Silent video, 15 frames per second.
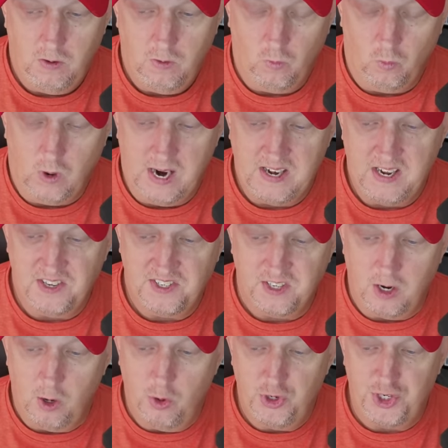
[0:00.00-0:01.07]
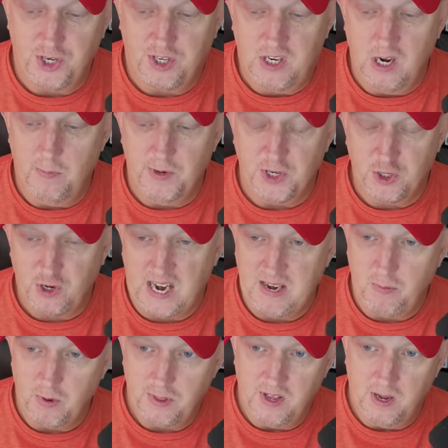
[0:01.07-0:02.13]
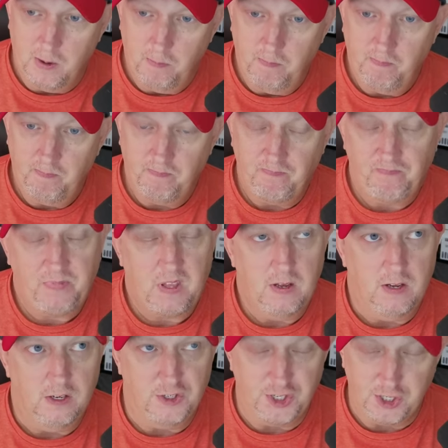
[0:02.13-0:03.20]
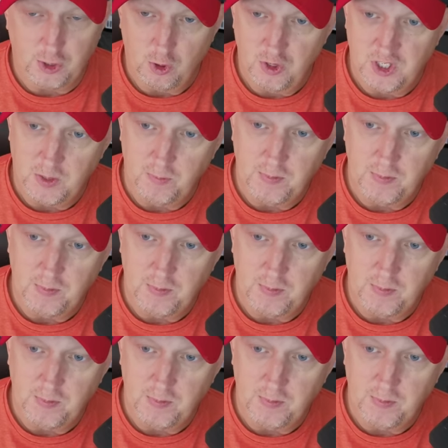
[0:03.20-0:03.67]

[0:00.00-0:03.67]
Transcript: why doesn't Osha come and train with him? And she turns him